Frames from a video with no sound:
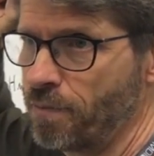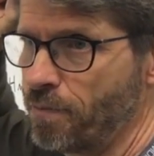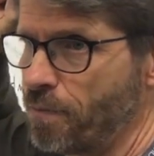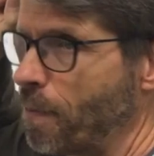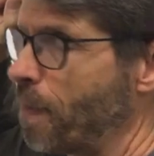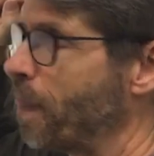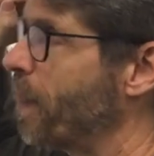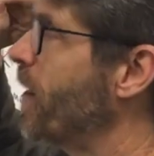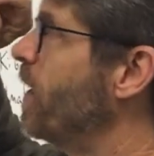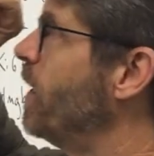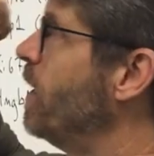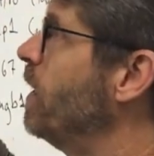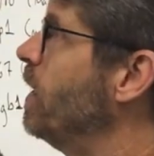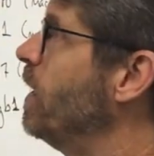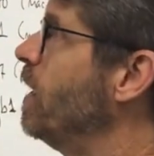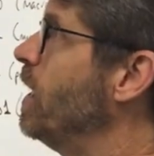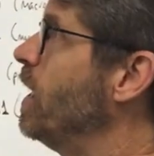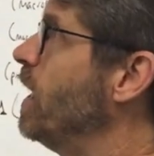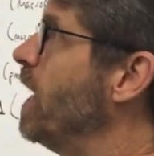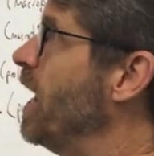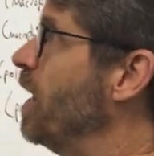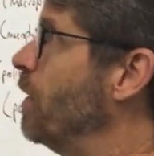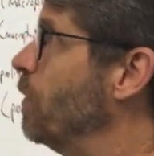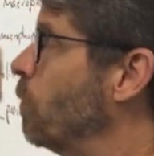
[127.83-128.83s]

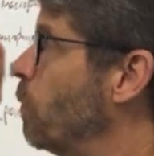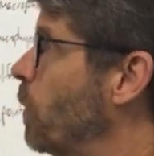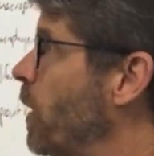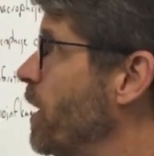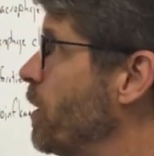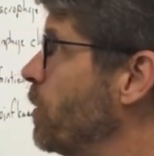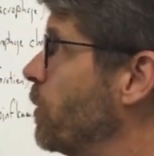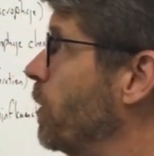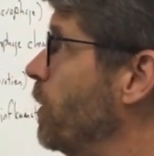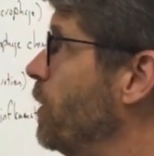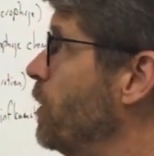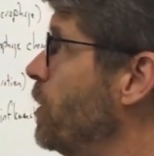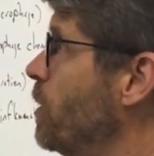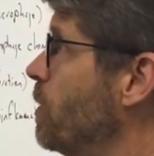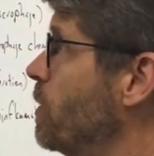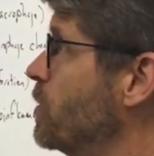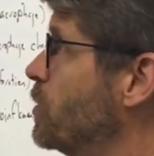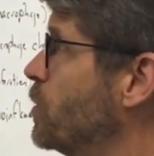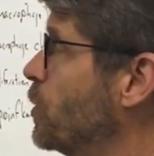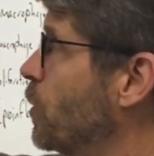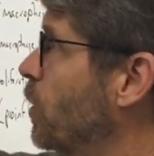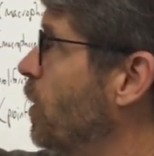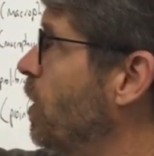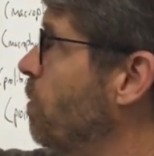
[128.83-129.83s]
Mm. And the way you're going to do is
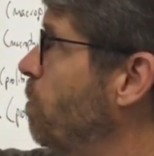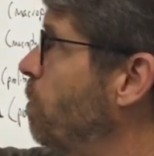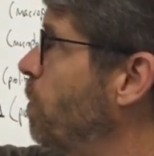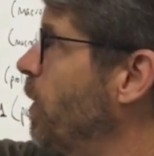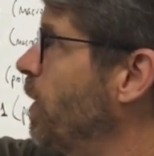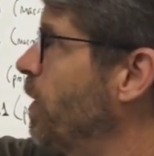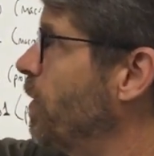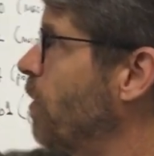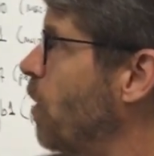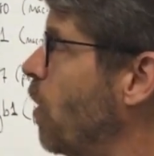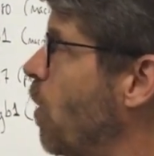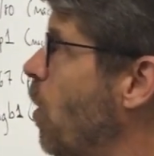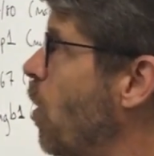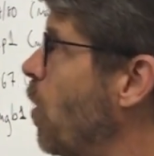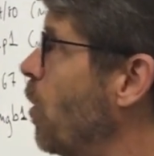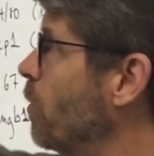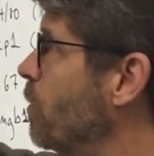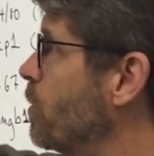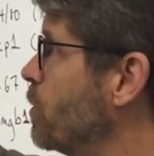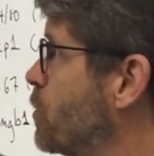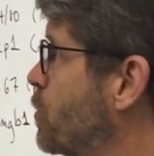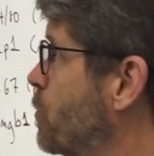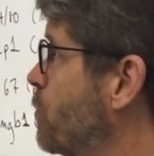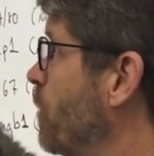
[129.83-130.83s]
you're going to put all
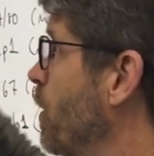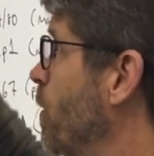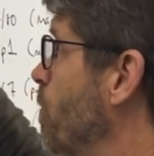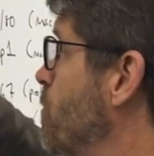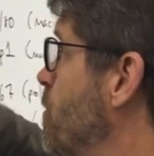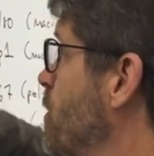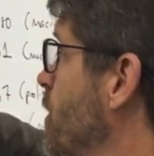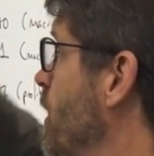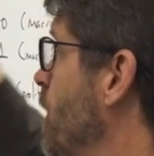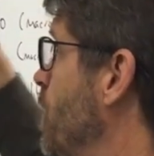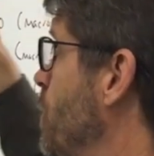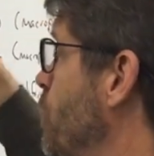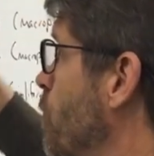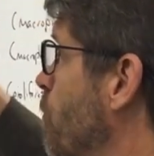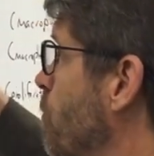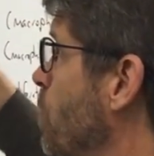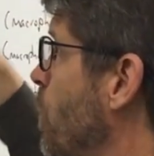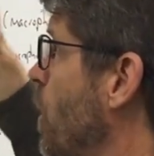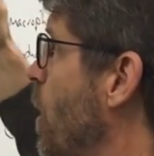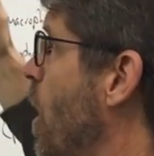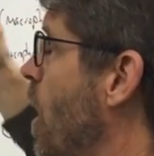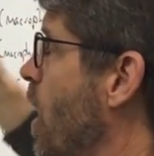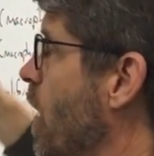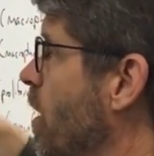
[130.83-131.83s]
the strips in your
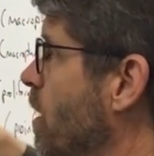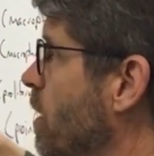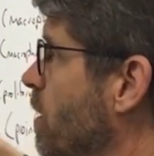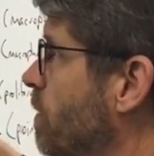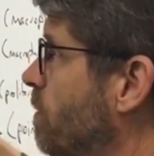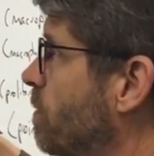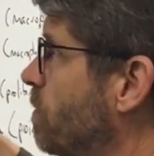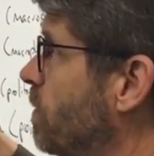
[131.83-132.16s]
block.